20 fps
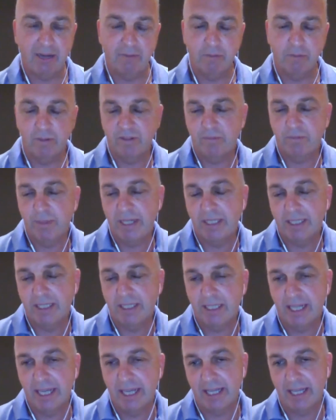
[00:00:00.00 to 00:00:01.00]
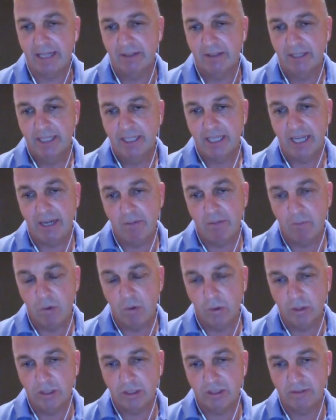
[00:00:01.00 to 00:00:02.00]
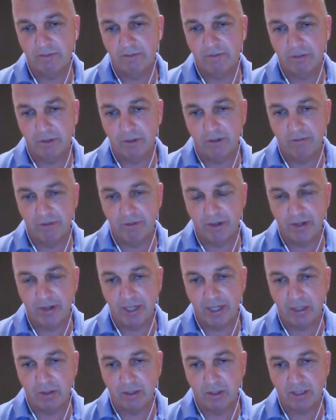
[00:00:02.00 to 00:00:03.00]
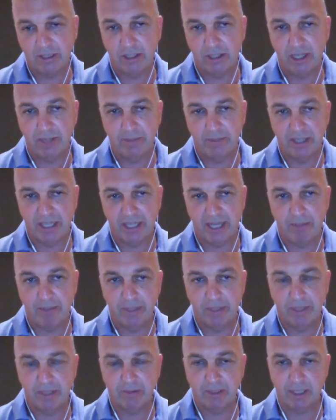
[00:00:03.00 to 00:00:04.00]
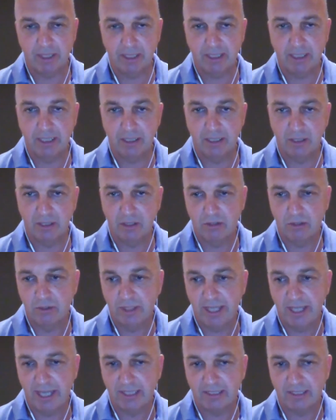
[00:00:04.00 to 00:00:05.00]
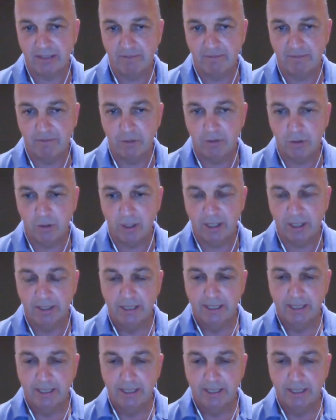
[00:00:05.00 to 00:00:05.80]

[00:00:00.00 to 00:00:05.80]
We've been together in Mawson for a very long time. The company was listed in 2004.